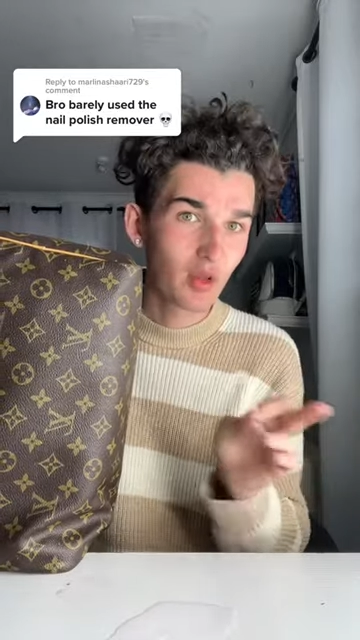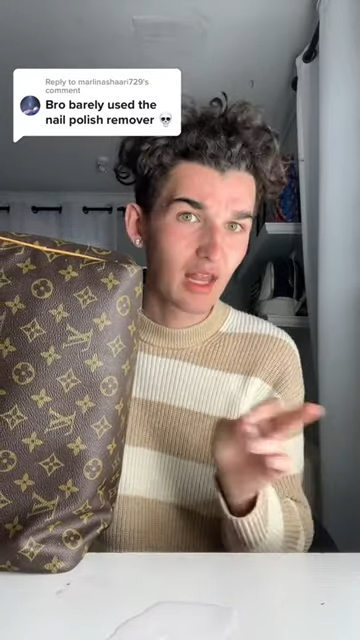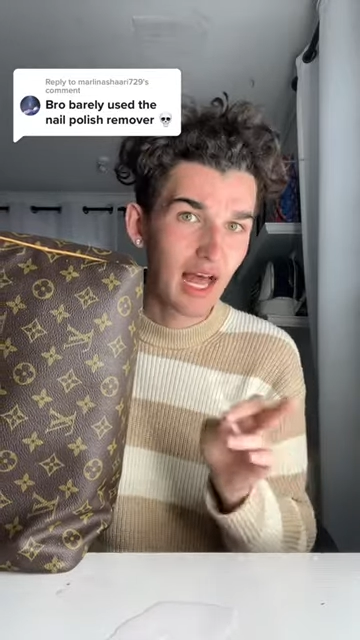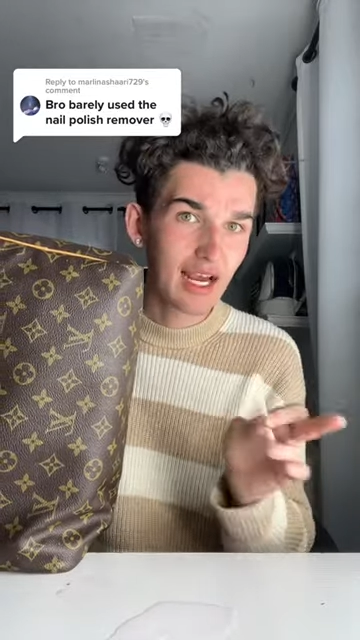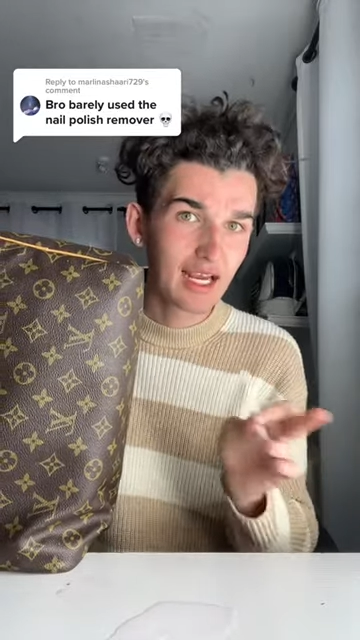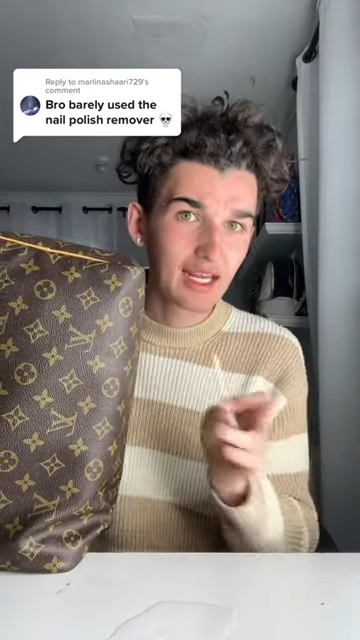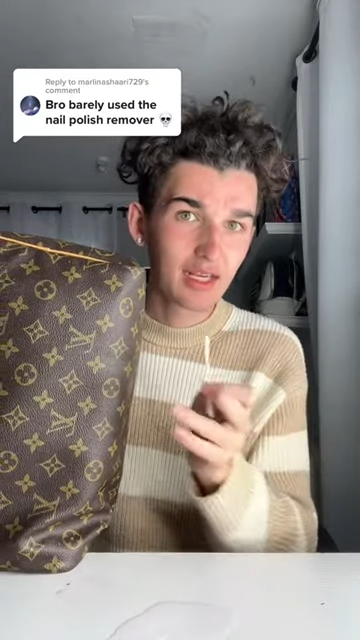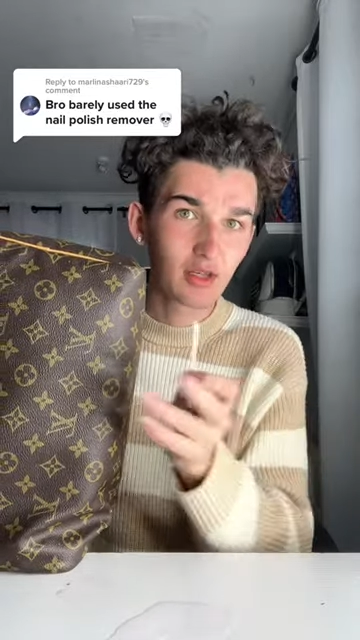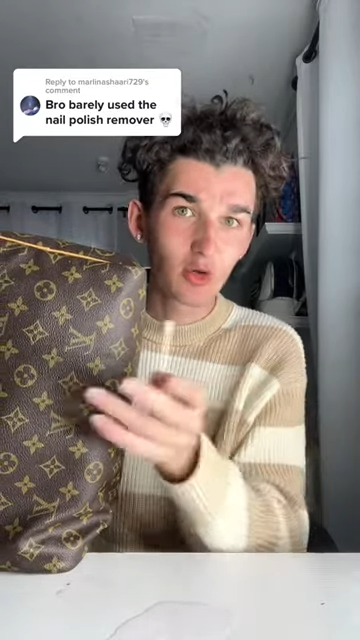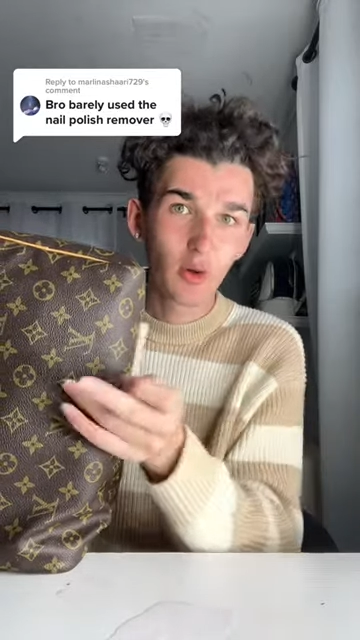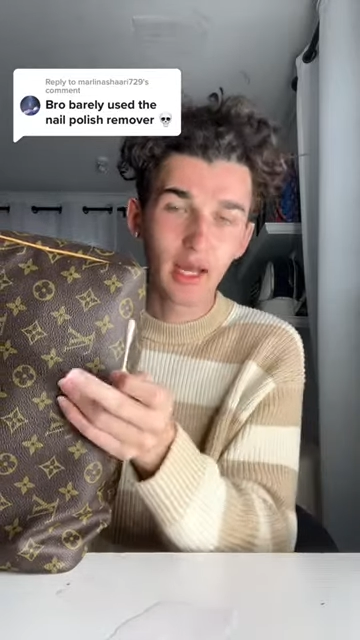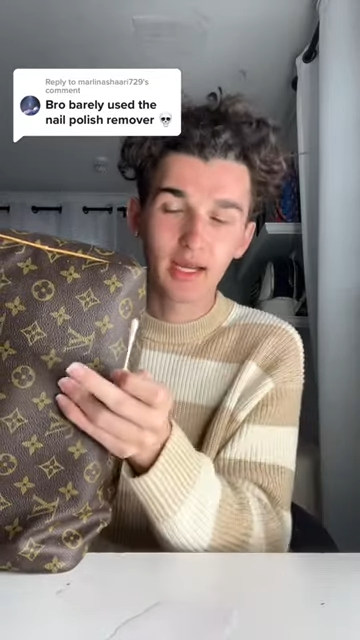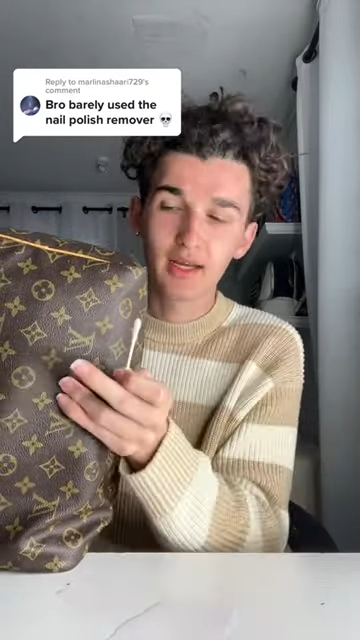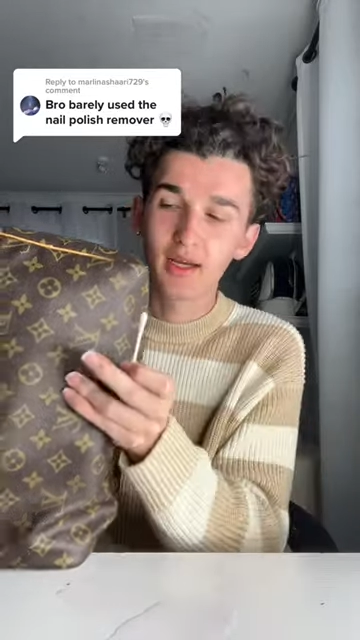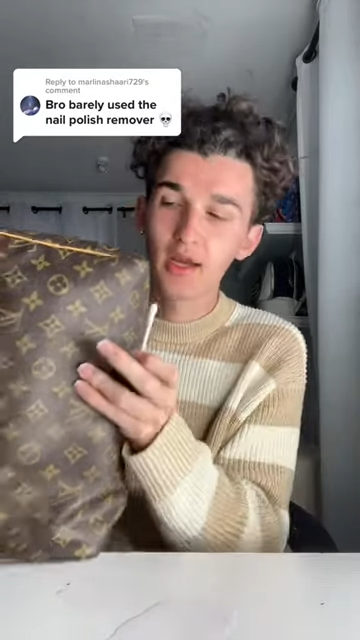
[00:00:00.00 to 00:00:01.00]
Lock it in
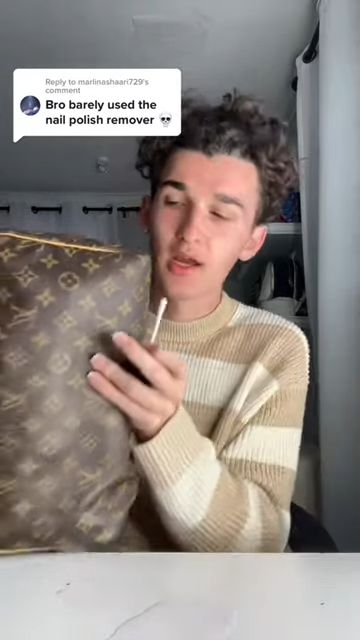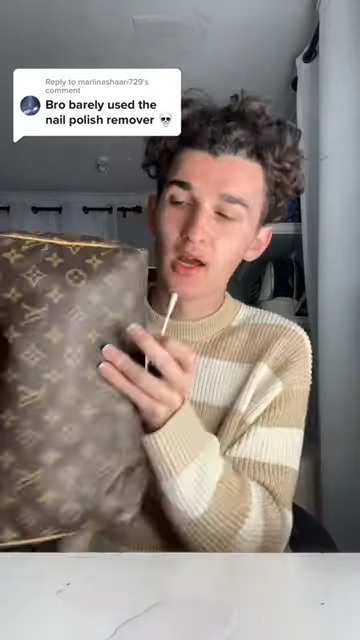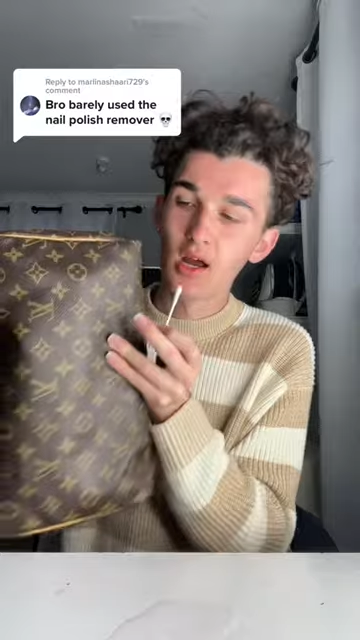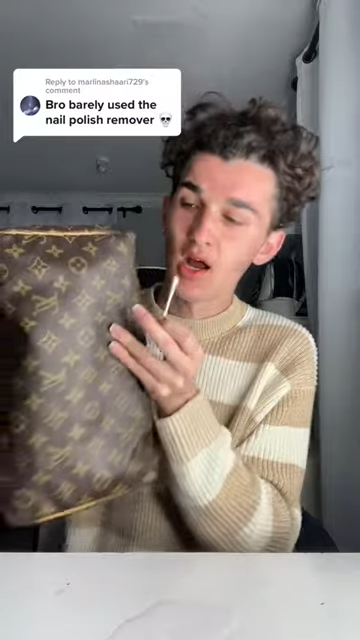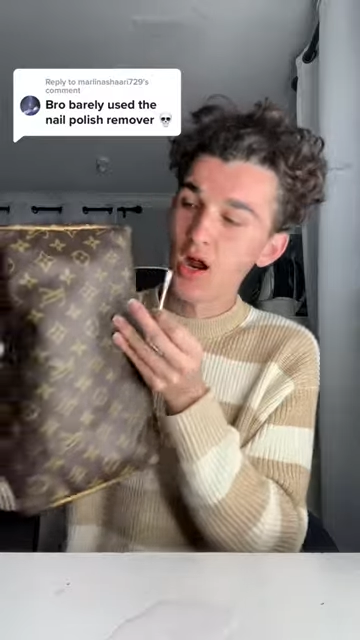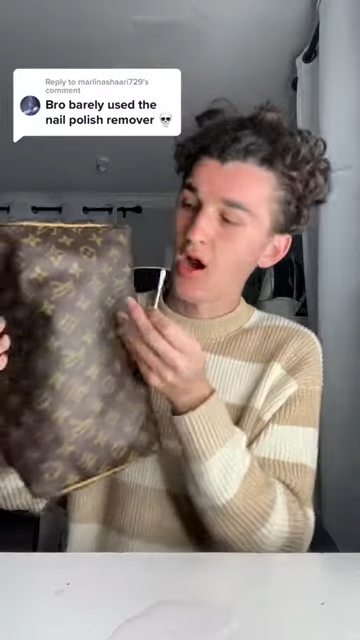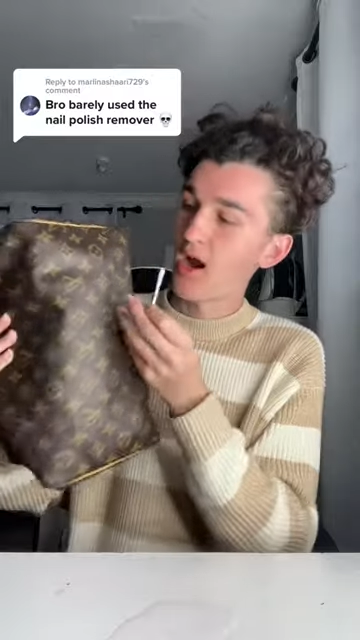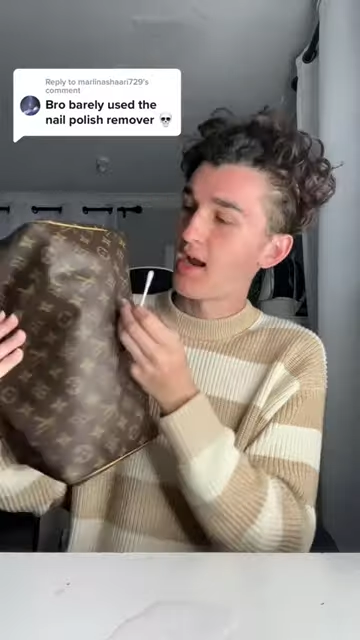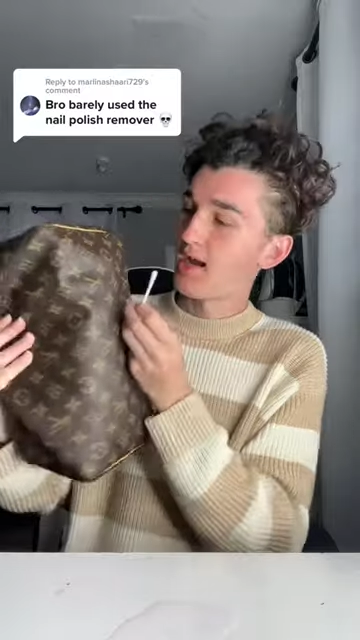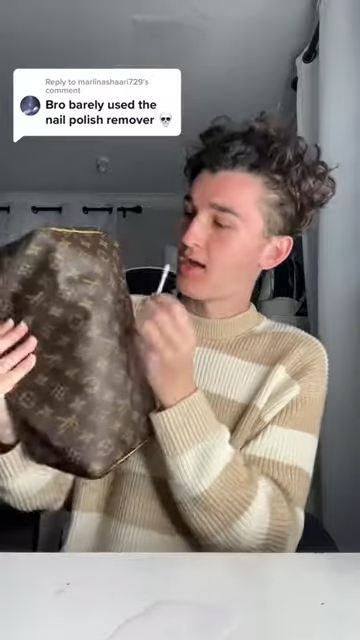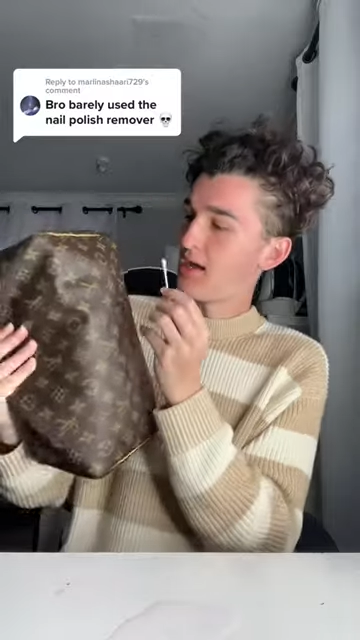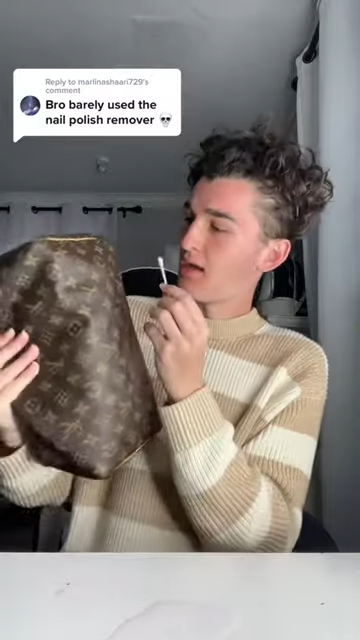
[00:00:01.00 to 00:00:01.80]
quick. All right.